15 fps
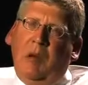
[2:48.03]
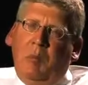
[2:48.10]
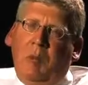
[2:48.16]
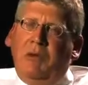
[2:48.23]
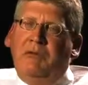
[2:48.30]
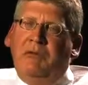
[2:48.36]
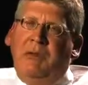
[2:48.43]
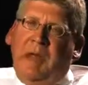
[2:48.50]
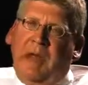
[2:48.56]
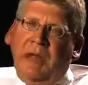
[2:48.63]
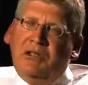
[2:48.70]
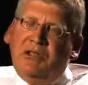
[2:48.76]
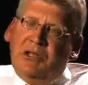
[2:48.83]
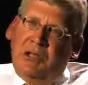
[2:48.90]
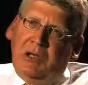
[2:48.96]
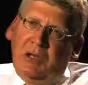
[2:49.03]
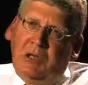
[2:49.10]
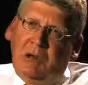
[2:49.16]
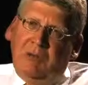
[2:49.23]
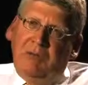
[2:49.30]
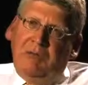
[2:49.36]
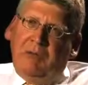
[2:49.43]
a modification
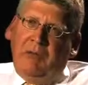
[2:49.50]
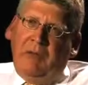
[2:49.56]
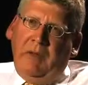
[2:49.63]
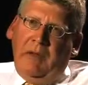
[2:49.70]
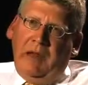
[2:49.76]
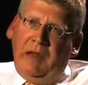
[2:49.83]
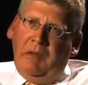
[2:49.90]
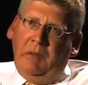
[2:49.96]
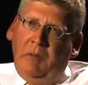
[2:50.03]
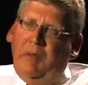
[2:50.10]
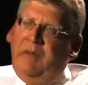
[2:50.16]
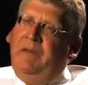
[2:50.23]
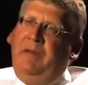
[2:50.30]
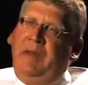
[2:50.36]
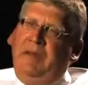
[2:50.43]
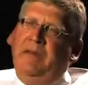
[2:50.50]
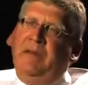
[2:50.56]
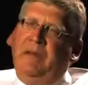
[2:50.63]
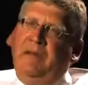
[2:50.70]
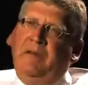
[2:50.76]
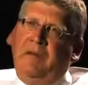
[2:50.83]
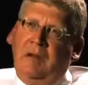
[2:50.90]
of the B C S
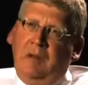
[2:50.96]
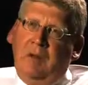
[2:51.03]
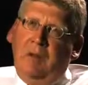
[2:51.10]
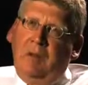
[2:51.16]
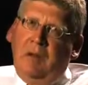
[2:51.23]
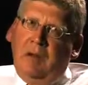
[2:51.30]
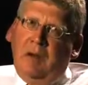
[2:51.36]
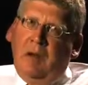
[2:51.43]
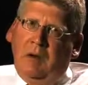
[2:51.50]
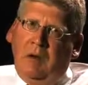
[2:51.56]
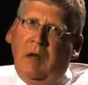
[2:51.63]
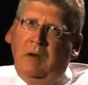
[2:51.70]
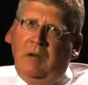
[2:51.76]
system, and, yeah.